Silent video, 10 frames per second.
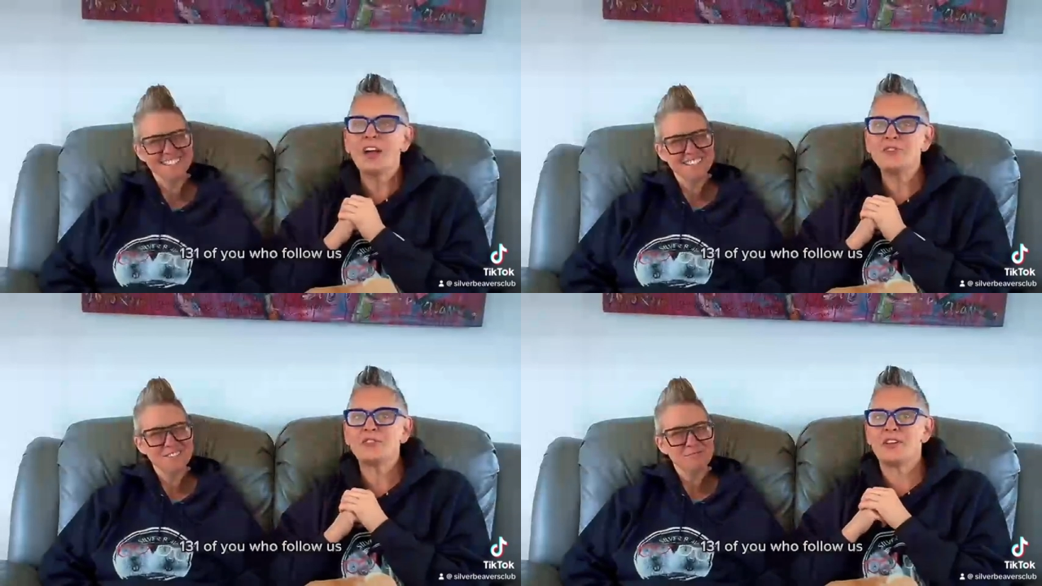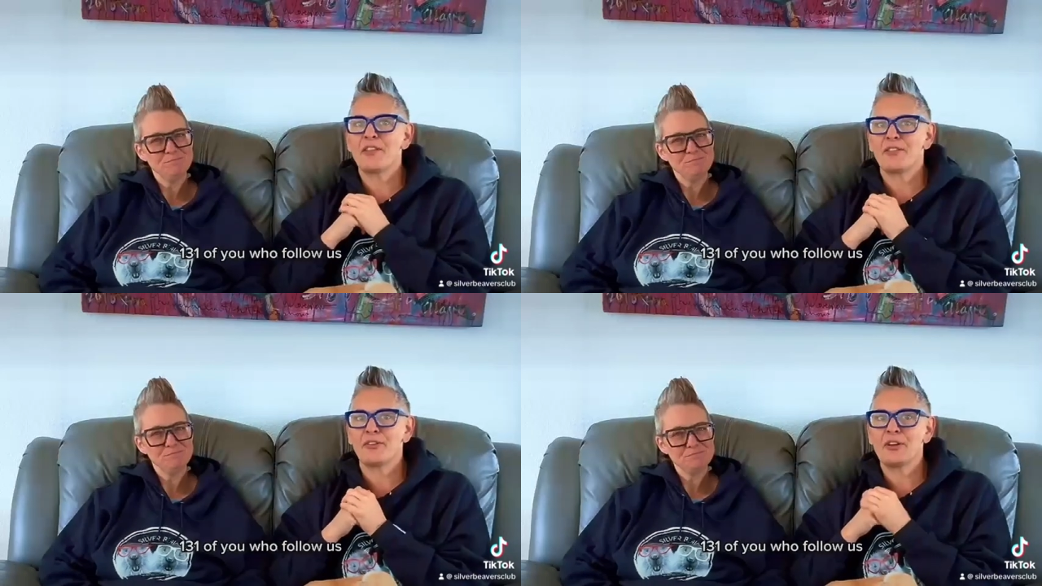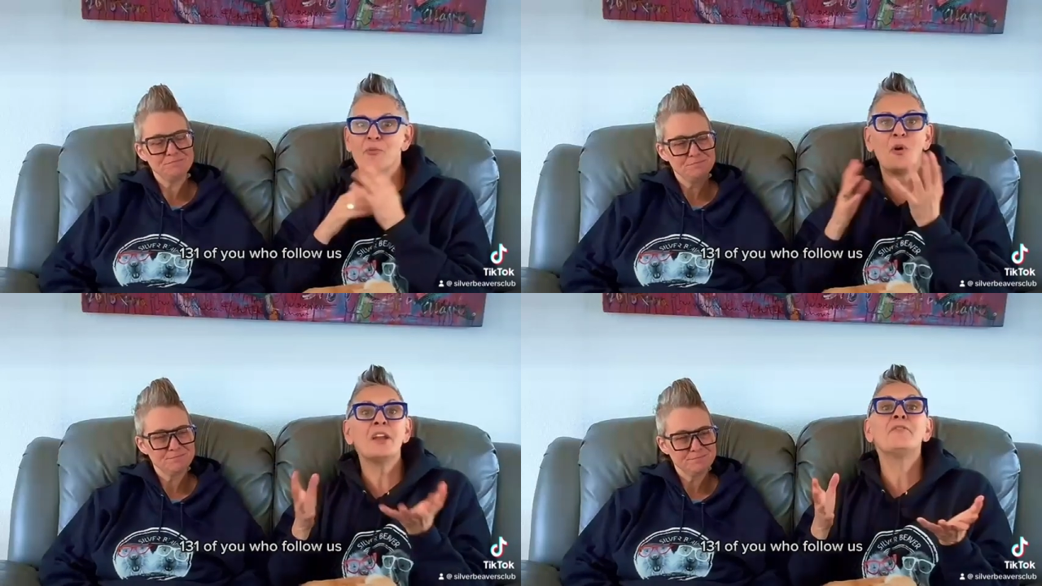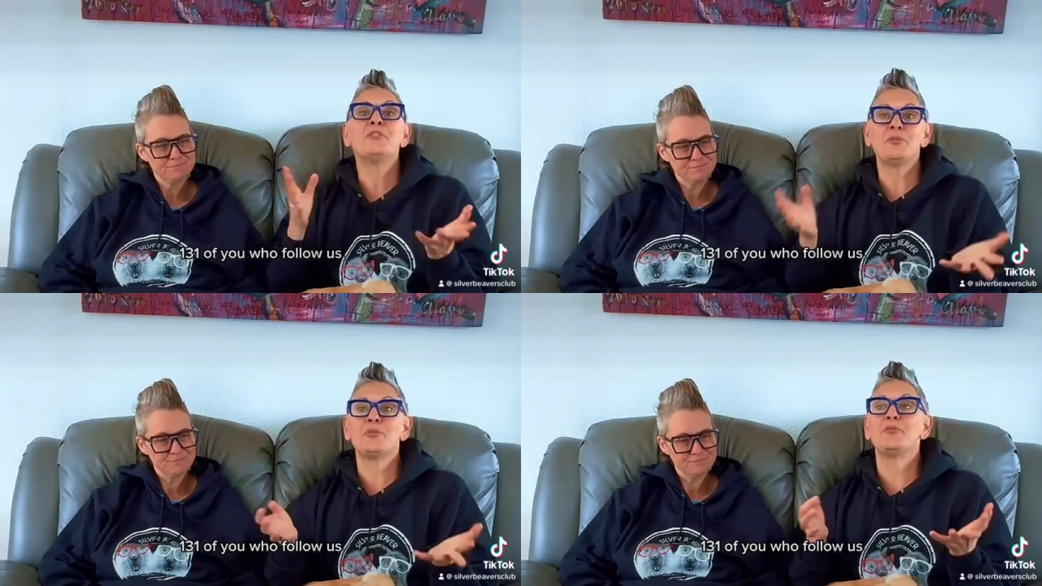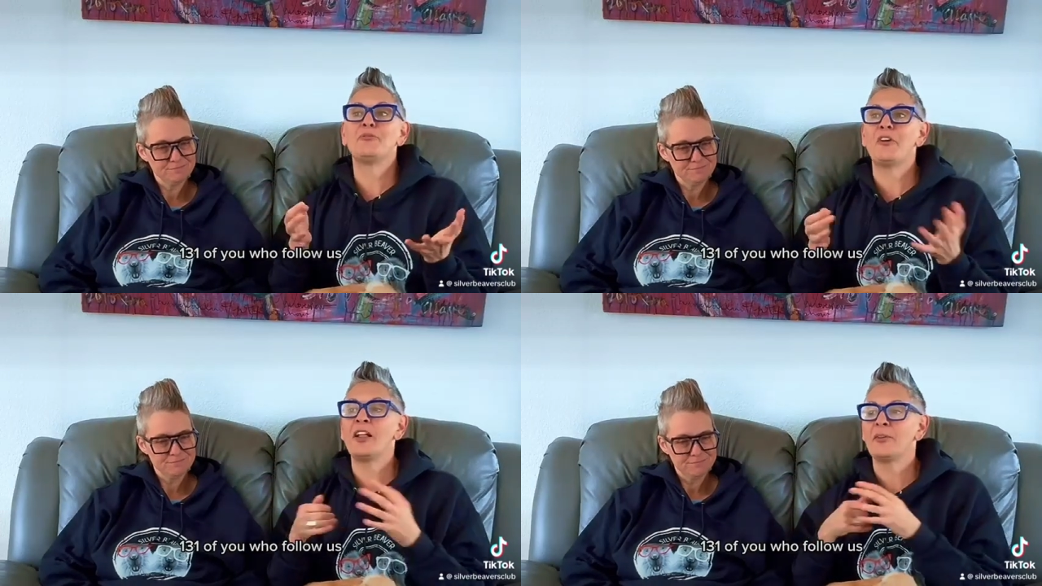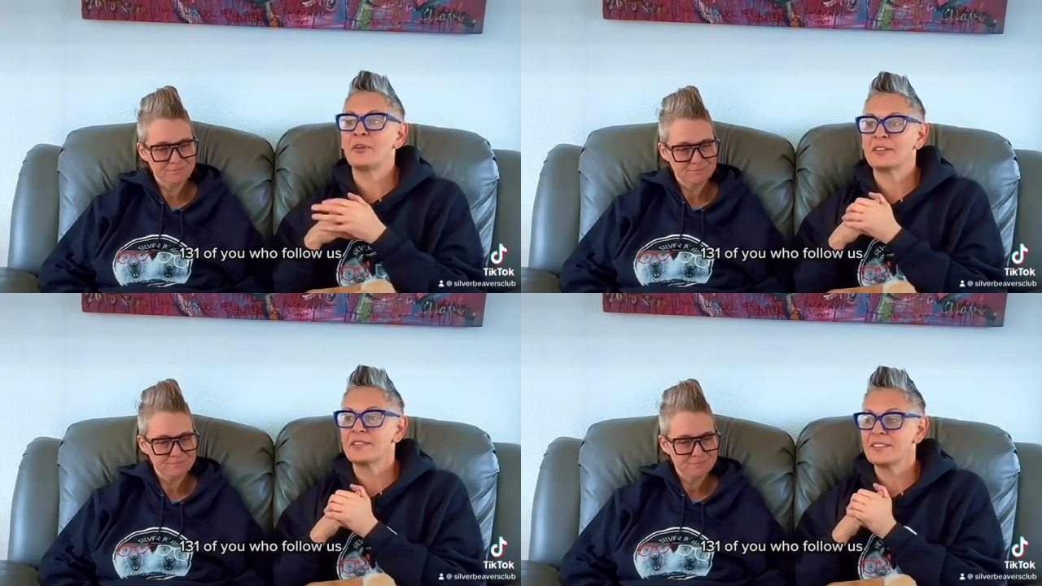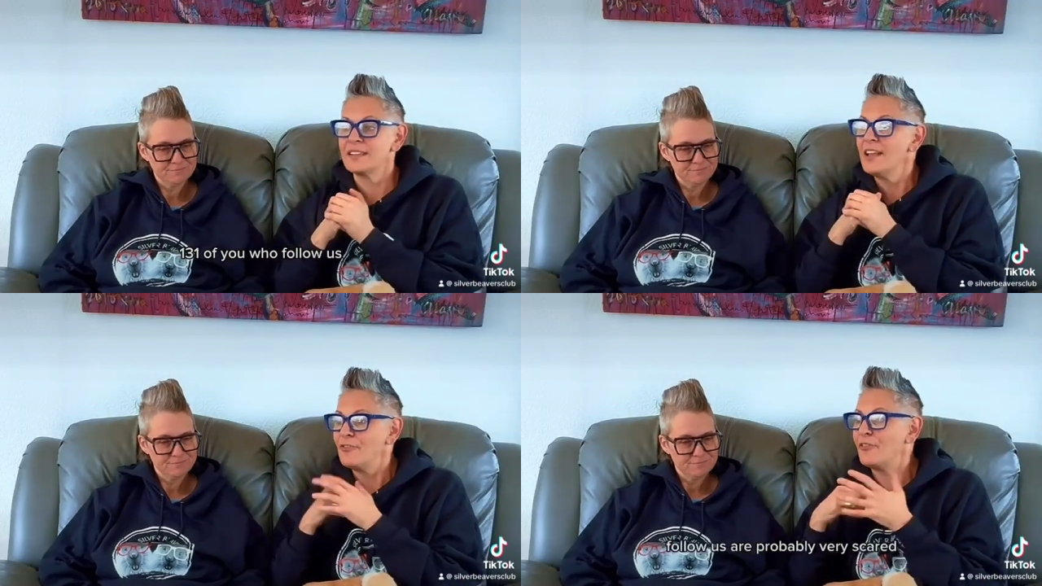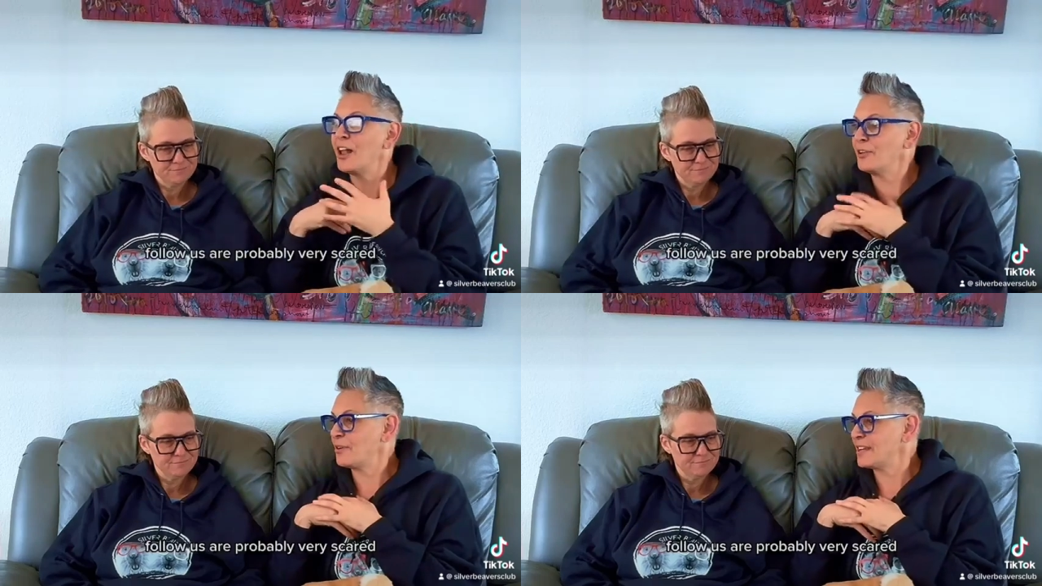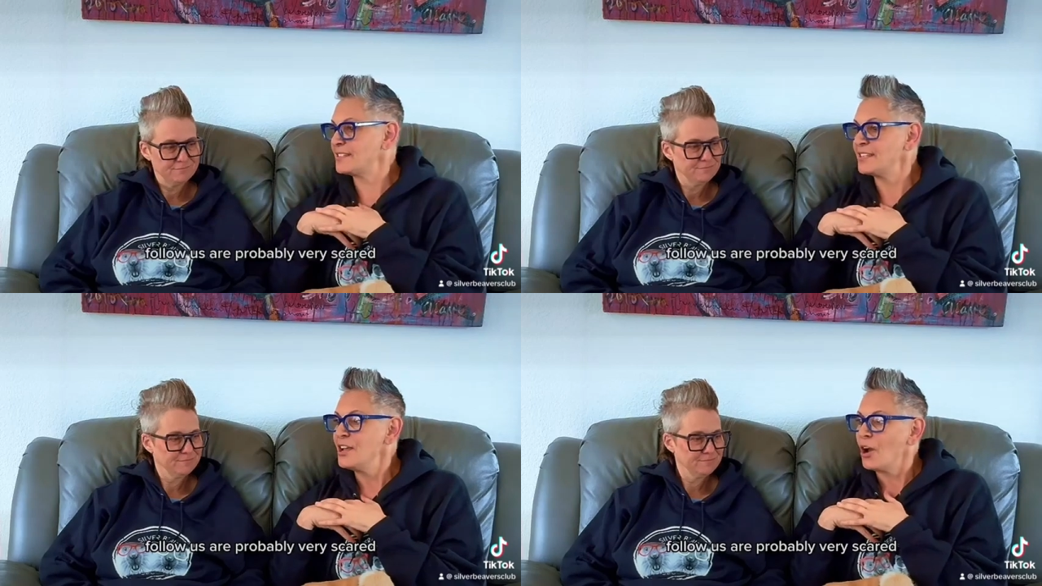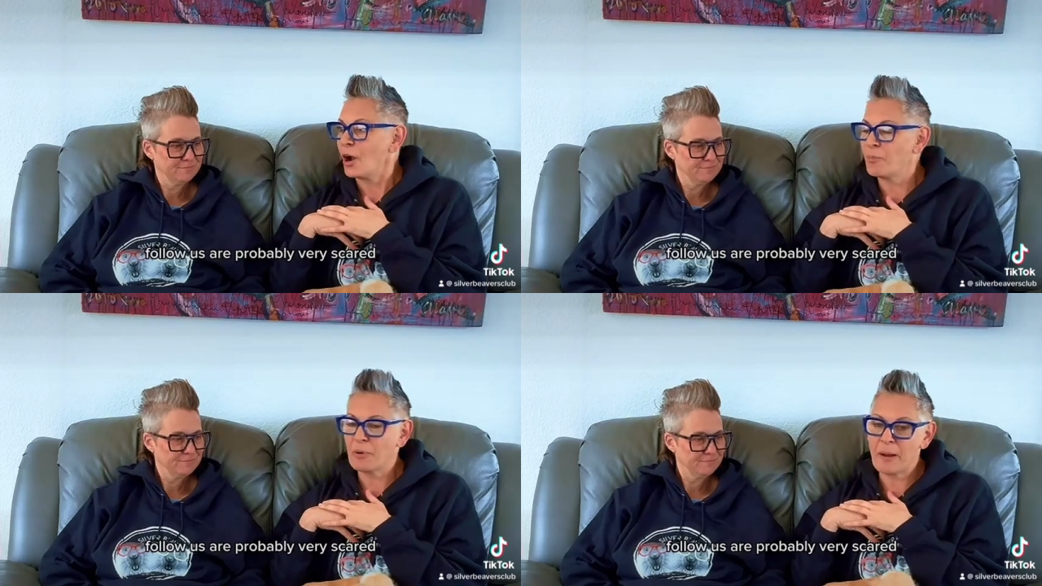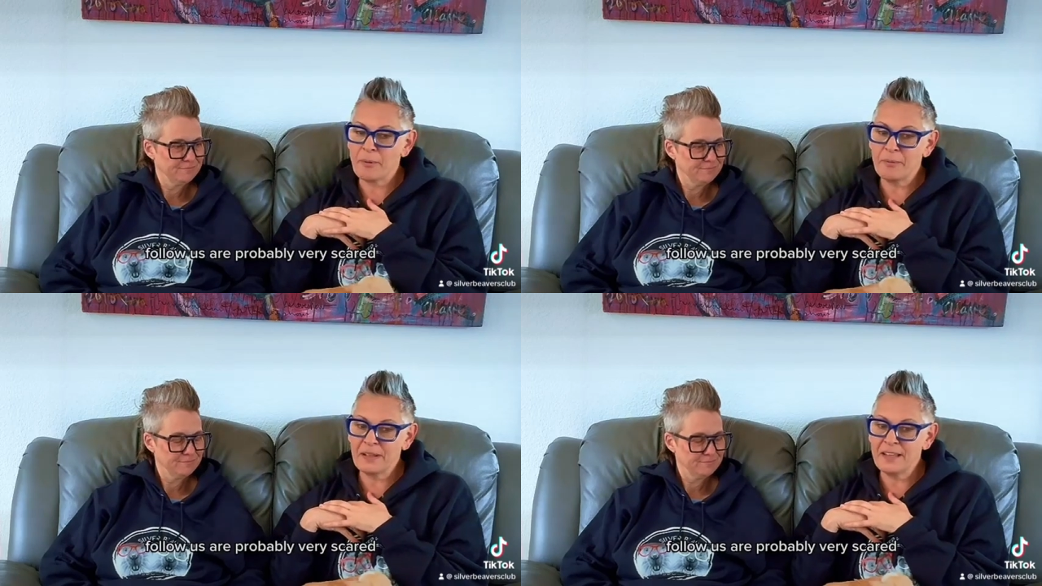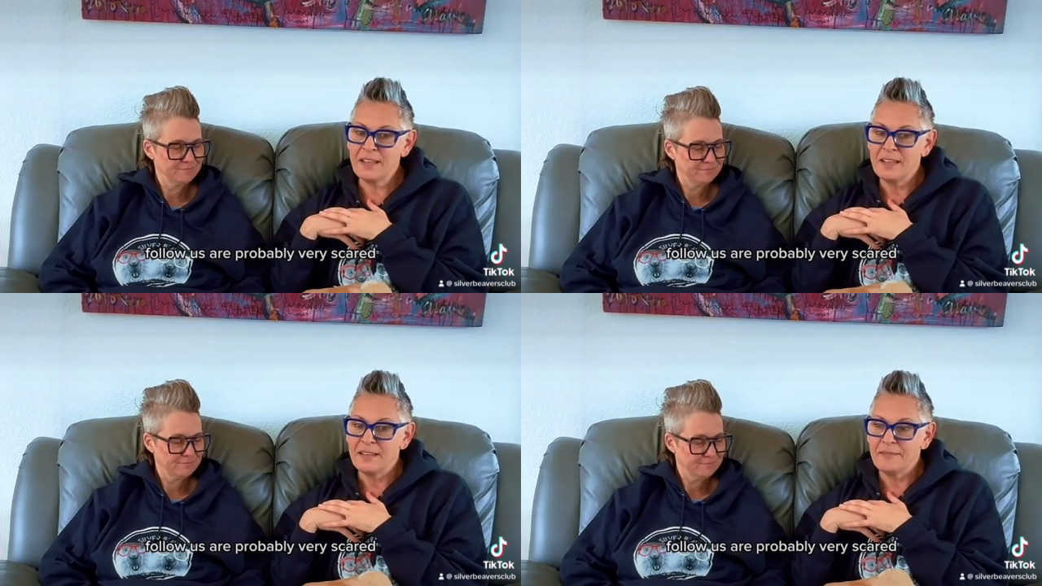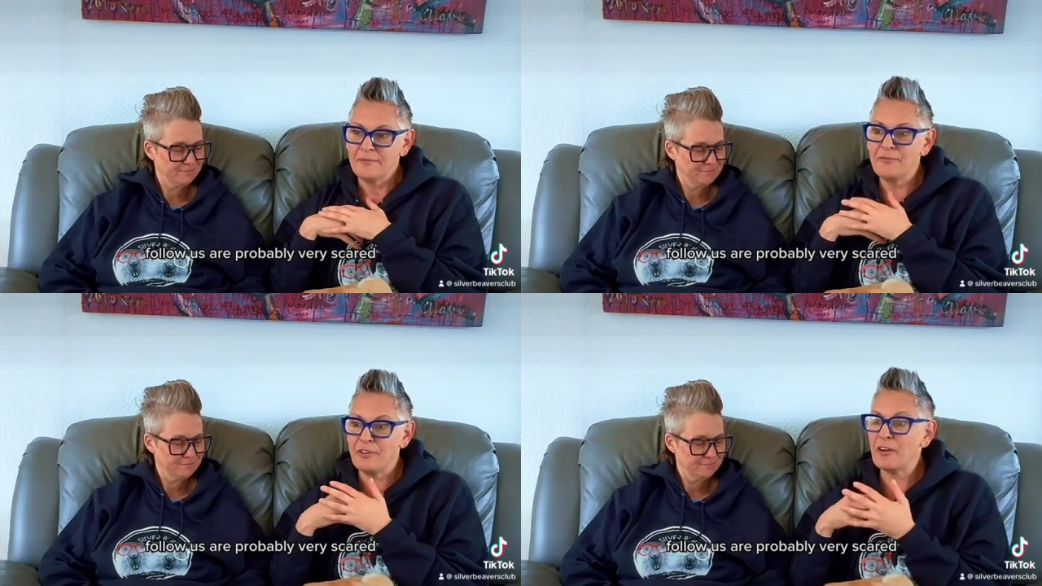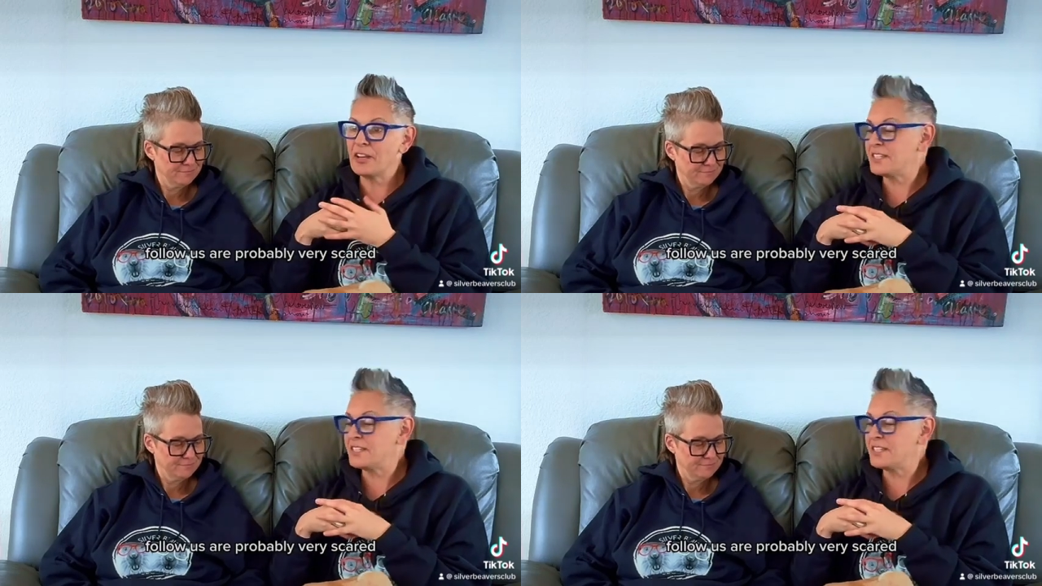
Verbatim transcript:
Speaker 1: 131 of you who follow us, follow us are probably very